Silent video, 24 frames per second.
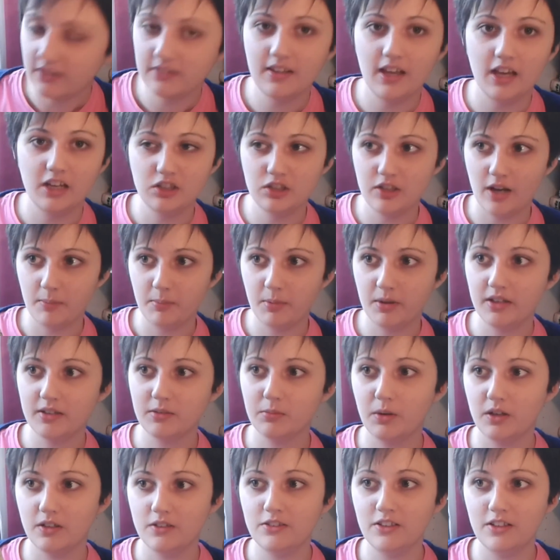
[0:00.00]
Ernest H. Shepherd,
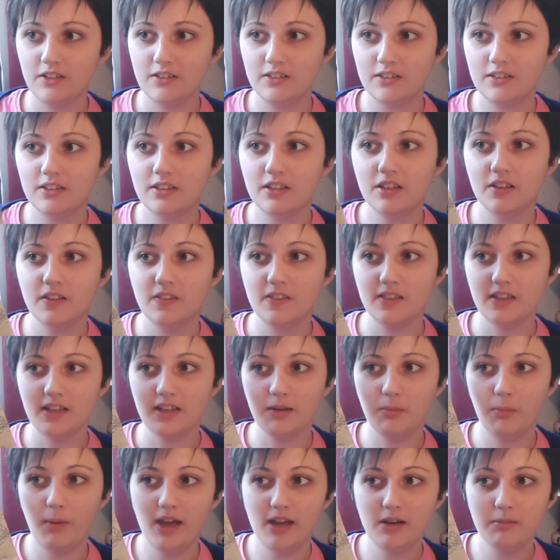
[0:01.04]
which is
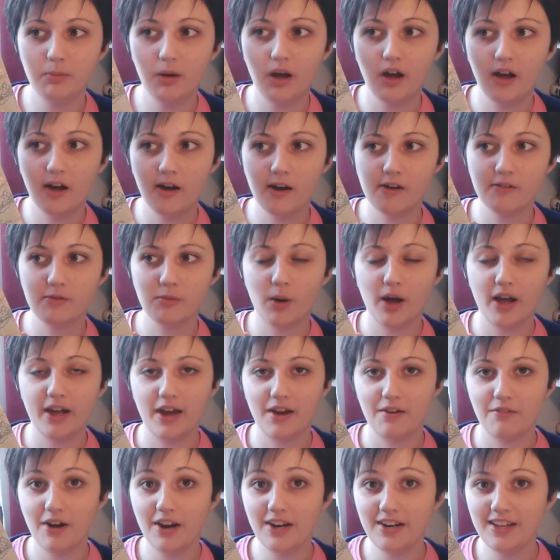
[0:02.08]
the main part of why
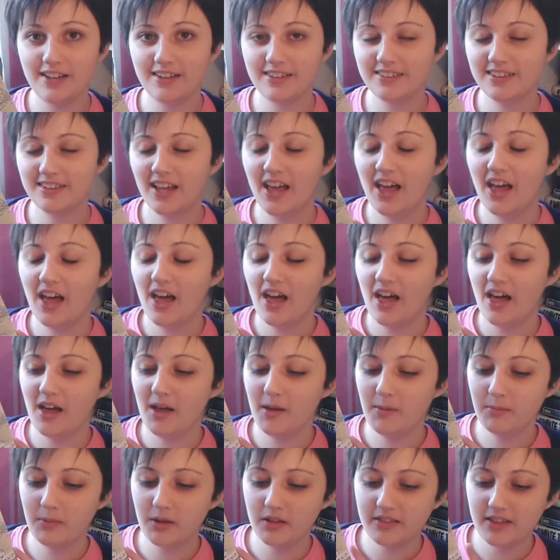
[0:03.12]
I read it.
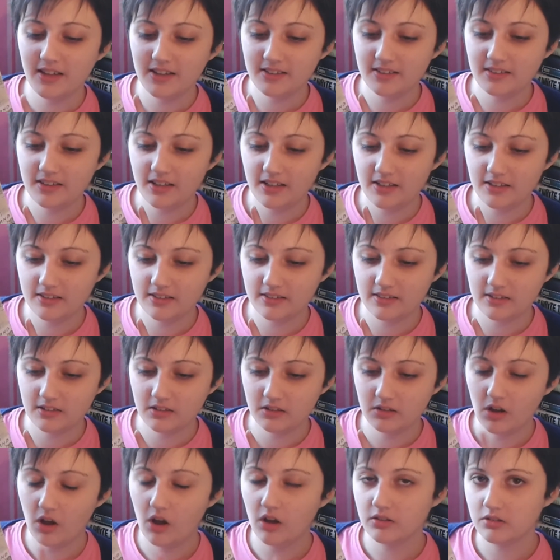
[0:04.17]
This is
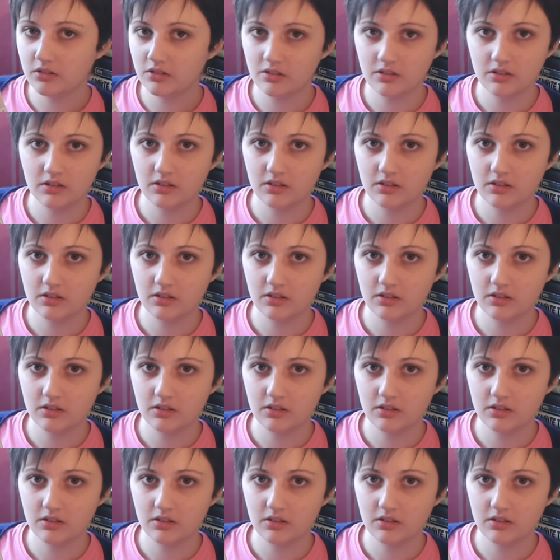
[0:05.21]
not